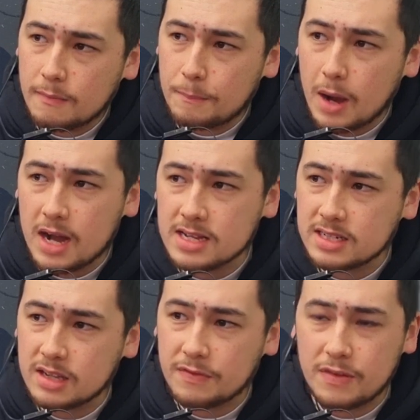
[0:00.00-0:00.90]
buy
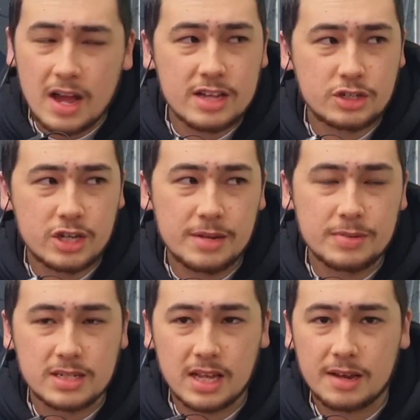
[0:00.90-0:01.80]
stuff for as cheap
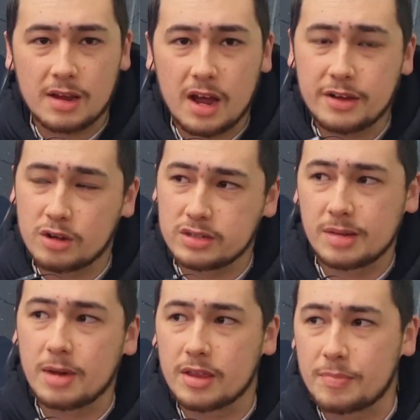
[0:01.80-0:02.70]
as like I know
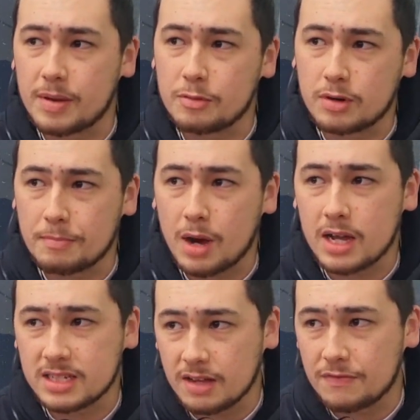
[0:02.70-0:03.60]
some other people can
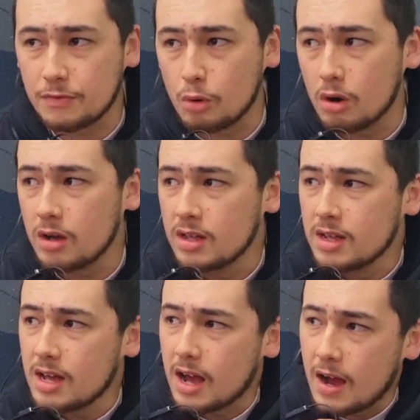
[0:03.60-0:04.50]
buy stuff for.
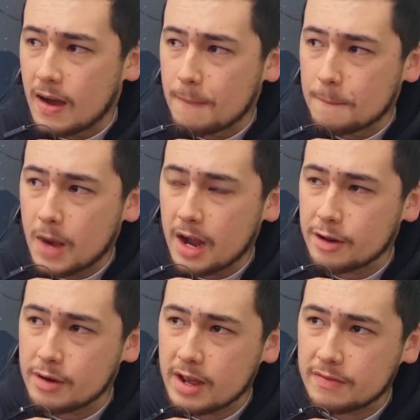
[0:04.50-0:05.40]
I
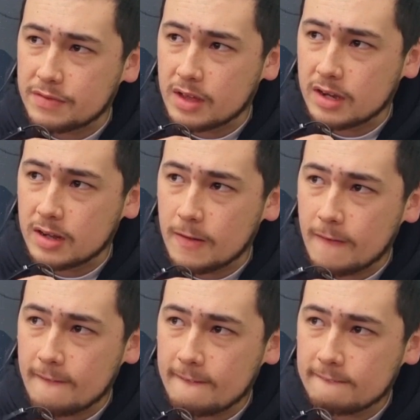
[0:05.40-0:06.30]
don't have the,
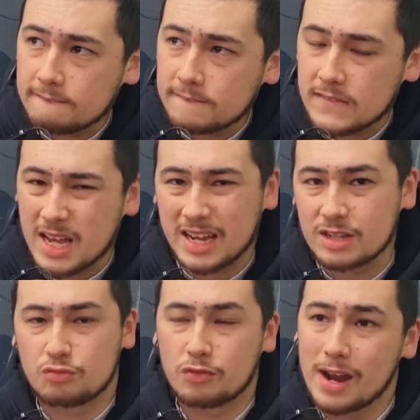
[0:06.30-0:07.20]
I
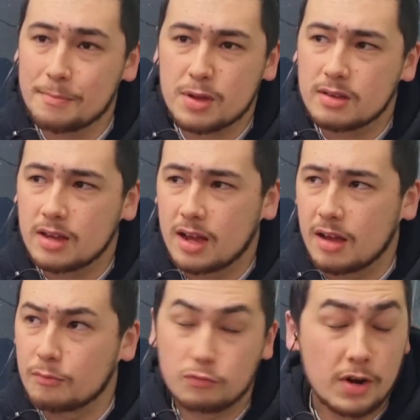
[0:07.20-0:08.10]
guess, rep.
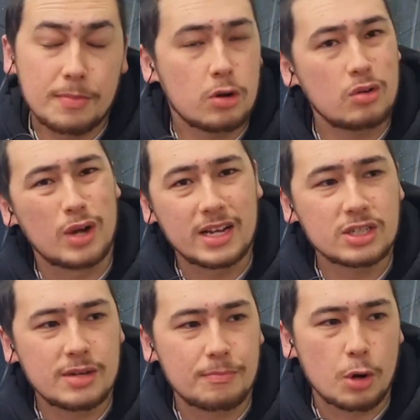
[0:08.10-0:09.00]
Oh,
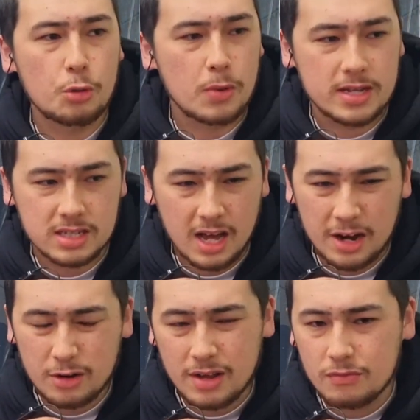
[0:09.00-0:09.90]
actually, in both ways.
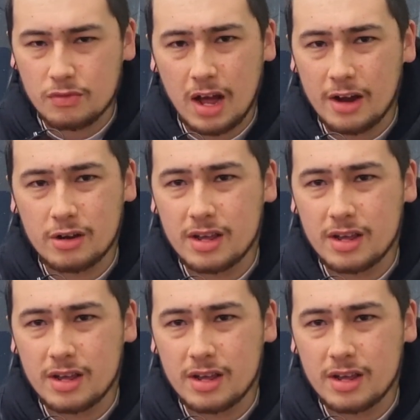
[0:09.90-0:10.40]
Like I don't